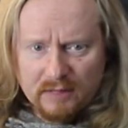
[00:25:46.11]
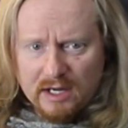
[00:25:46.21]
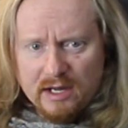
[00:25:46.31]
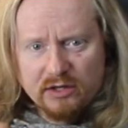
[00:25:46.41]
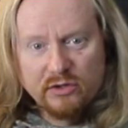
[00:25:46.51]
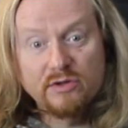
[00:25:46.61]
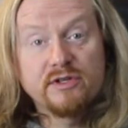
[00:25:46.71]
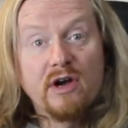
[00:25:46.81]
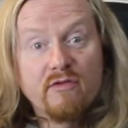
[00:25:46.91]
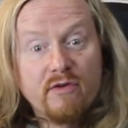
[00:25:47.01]
It shows us
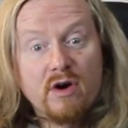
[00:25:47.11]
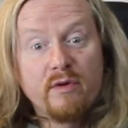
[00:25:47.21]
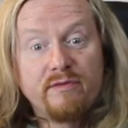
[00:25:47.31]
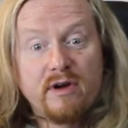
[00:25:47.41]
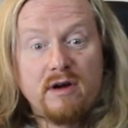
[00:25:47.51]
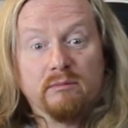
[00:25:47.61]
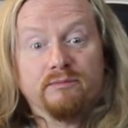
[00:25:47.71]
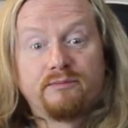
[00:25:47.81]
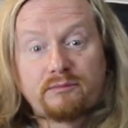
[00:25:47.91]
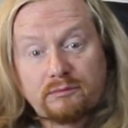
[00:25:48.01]
how far we've come,
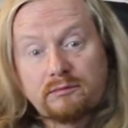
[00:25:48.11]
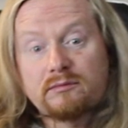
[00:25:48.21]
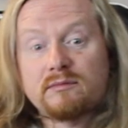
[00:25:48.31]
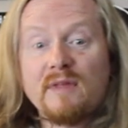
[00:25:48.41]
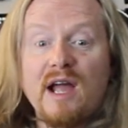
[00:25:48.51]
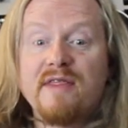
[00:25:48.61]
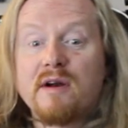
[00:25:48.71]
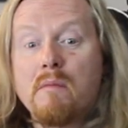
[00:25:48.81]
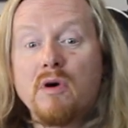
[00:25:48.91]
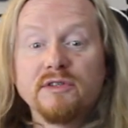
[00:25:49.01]
and that a
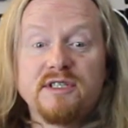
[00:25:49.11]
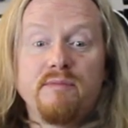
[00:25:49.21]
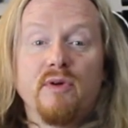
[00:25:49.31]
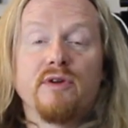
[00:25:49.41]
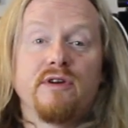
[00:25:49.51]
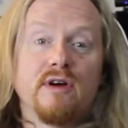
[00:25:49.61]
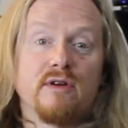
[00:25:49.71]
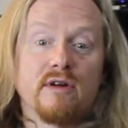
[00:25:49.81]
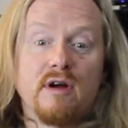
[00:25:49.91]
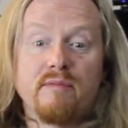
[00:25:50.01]

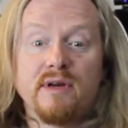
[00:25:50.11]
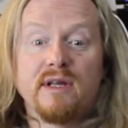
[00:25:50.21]
multi-billion-dollar company